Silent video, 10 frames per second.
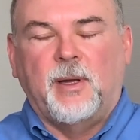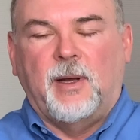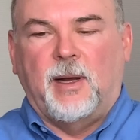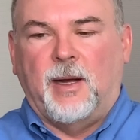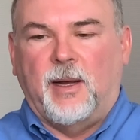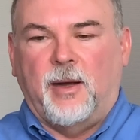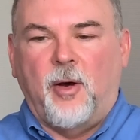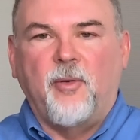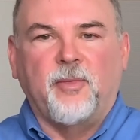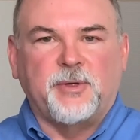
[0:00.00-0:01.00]

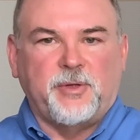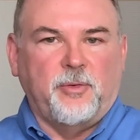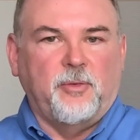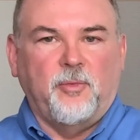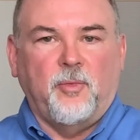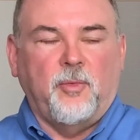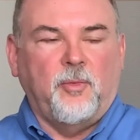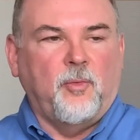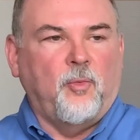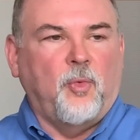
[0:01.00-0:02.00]
over to
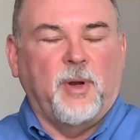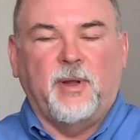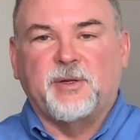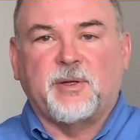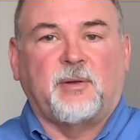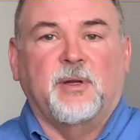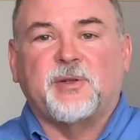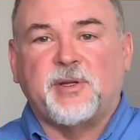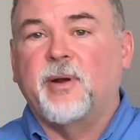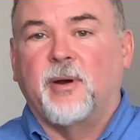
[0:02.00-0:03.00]
what is
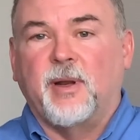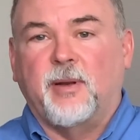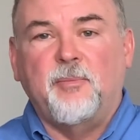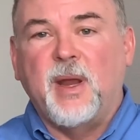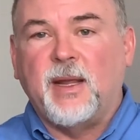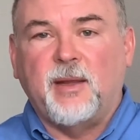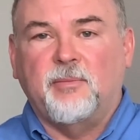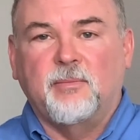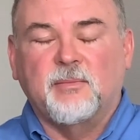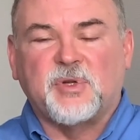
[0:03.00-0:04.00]
considered in
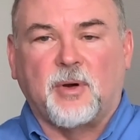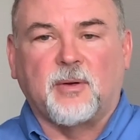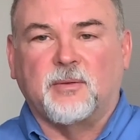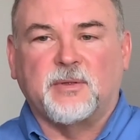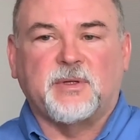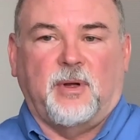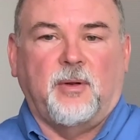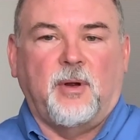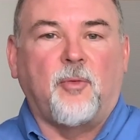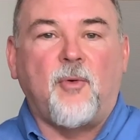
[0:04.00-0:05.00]
many circles
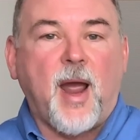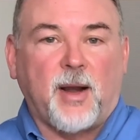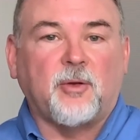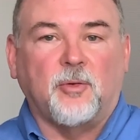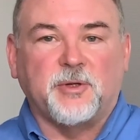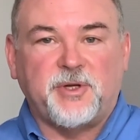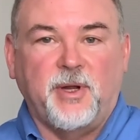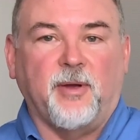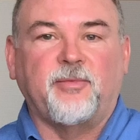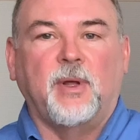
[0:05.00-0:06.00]
a radical
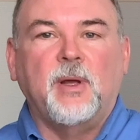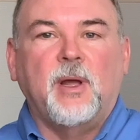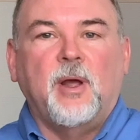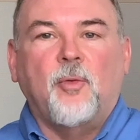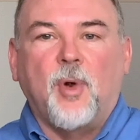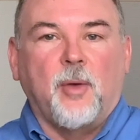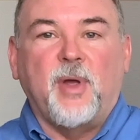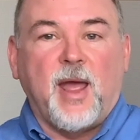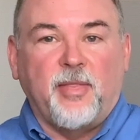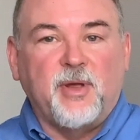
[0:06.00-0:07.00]
shift, where
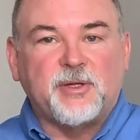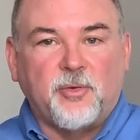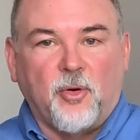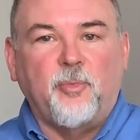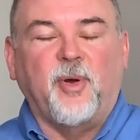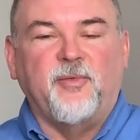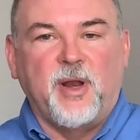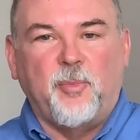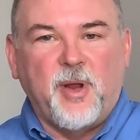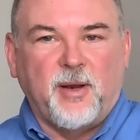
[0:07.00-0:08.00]
we had this group of
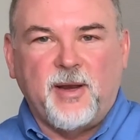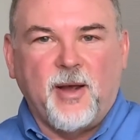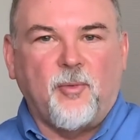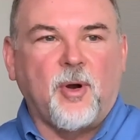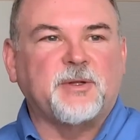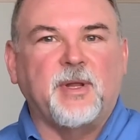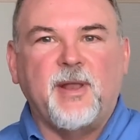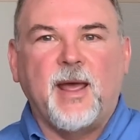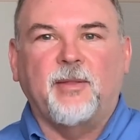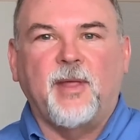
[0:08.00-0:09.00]
independent networks,
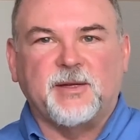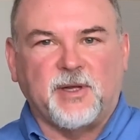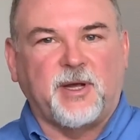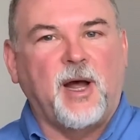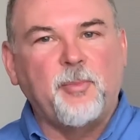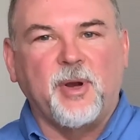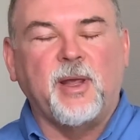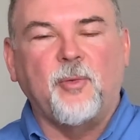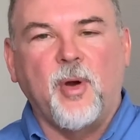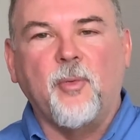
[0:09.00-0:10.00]
and that as a
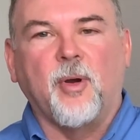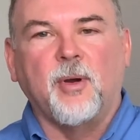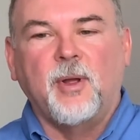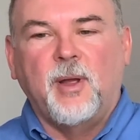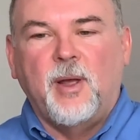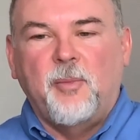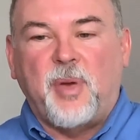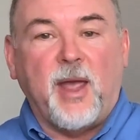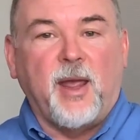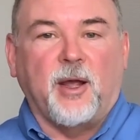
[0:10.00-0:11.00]
company, we were
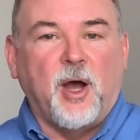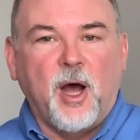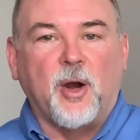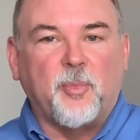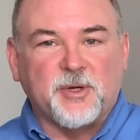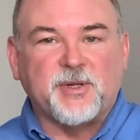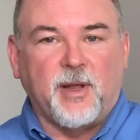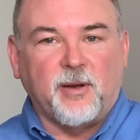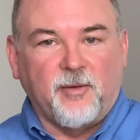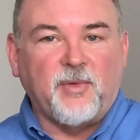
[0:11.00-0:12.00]
paying
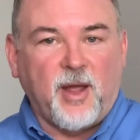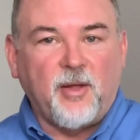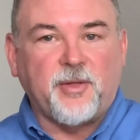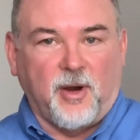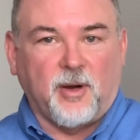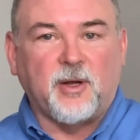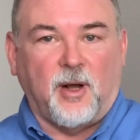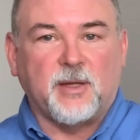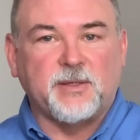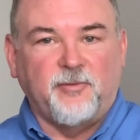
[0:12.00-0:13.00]
100% of the healthcare
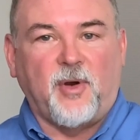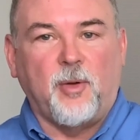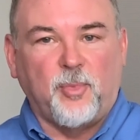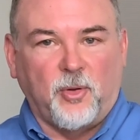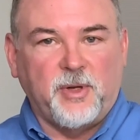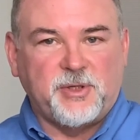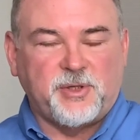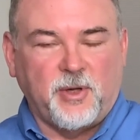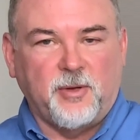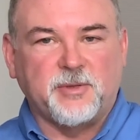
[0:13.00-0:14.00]
costs if our employees
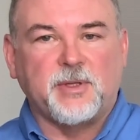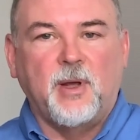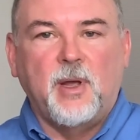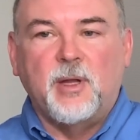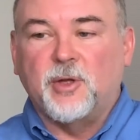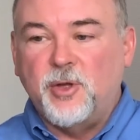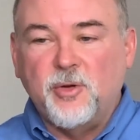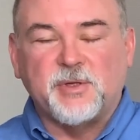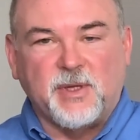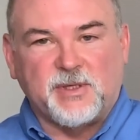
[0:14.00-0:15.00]
chose to
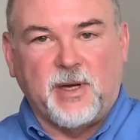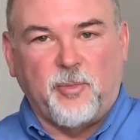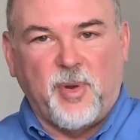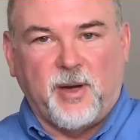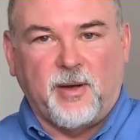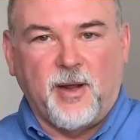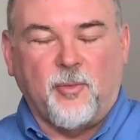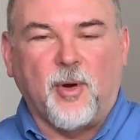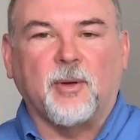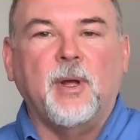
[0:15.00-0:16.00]
use this independent
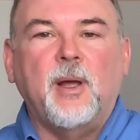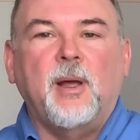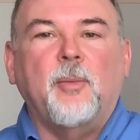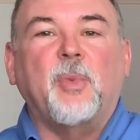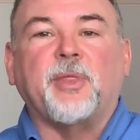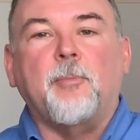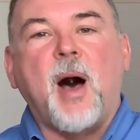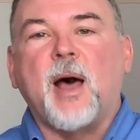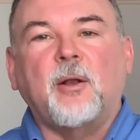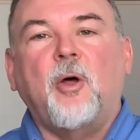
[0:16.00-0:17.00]
network. But the
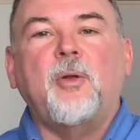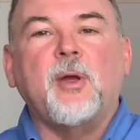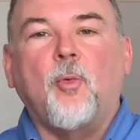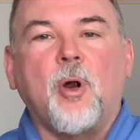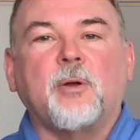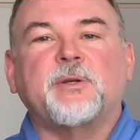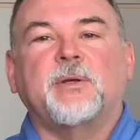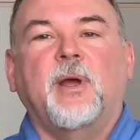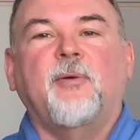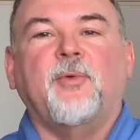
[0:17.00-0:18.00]
model only
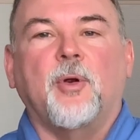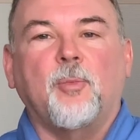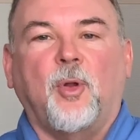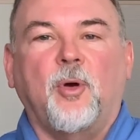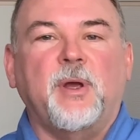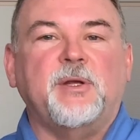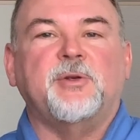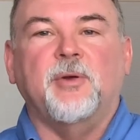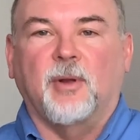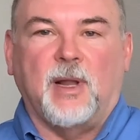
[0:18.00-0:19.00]
works if your
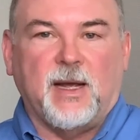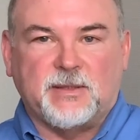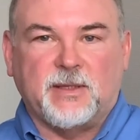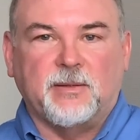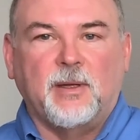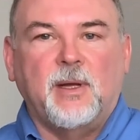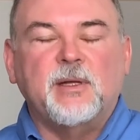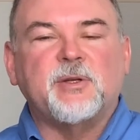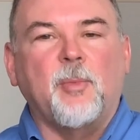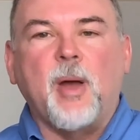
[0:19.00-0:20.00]
employees utilize it.
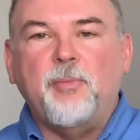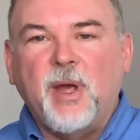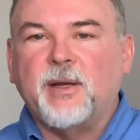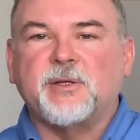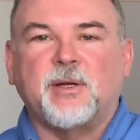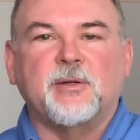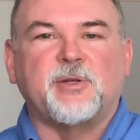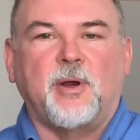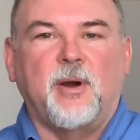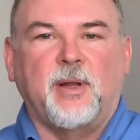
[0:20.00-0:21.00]
So my biggest
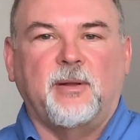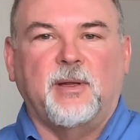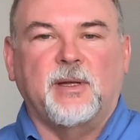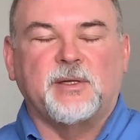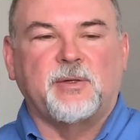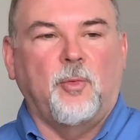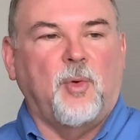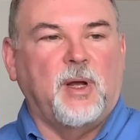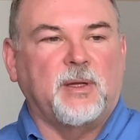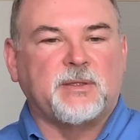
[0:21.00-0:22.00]
concern in this
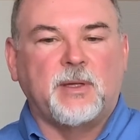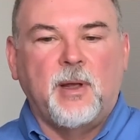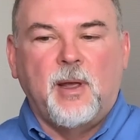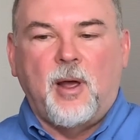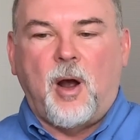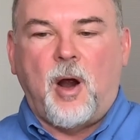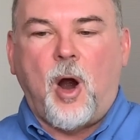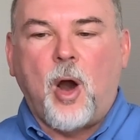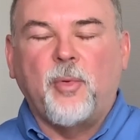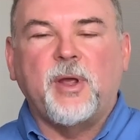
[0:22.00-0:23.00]
was,
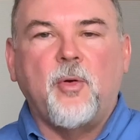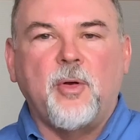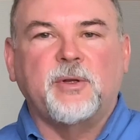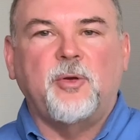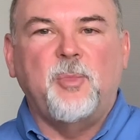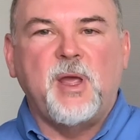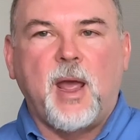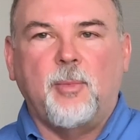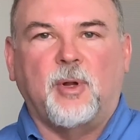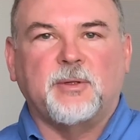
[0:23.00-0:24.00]
are we going to be
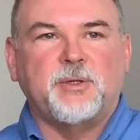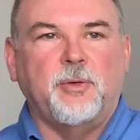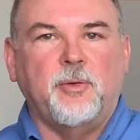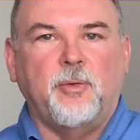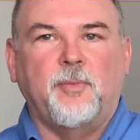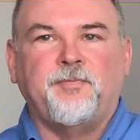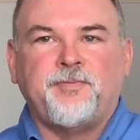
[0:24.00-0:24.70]
able to